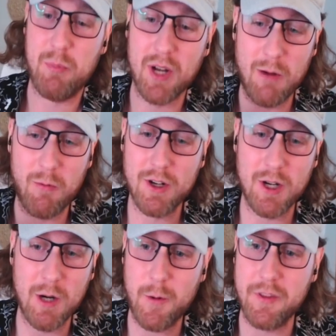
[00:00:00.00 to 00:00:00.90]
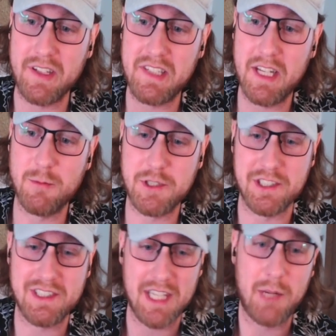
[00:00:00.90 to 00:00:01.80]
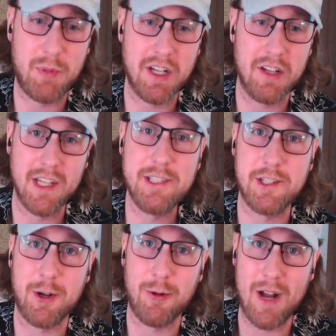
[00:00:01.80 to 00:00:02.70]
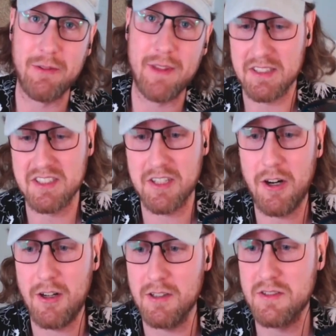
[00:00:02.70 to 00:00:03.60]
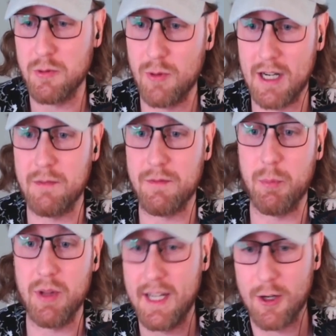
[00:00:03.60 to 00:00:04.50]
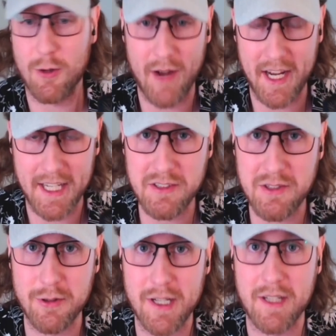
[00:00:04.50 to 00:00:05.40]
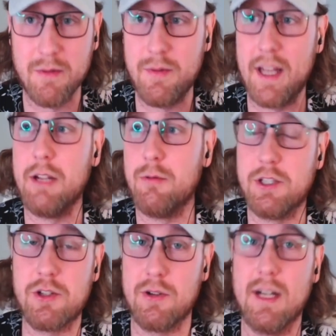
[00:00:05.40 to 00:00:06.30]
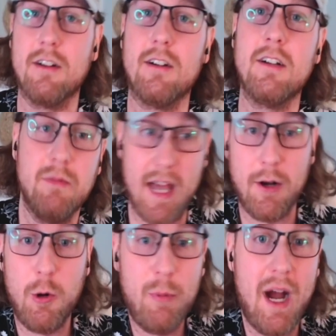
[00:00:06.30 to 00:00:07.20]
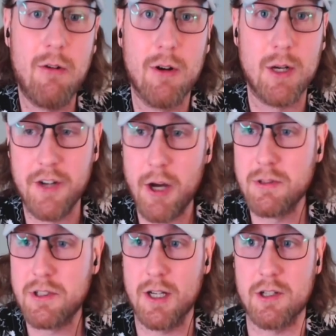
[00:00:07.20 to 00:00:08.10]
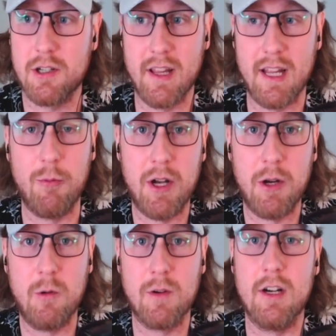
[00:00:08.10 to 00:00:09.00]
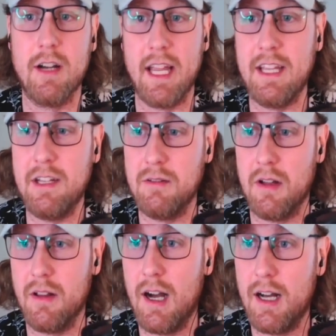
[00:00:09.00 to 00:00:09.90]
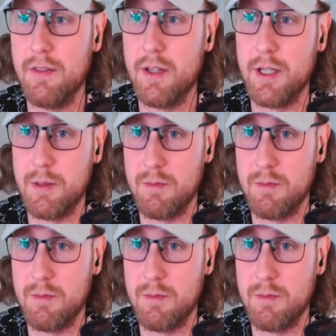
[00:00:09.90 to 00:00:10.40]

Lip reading: But I wonder if what they did was just set up a collision around that skull to where if the player ran into it, then it would trigger that whole power-up node structure that I went over in the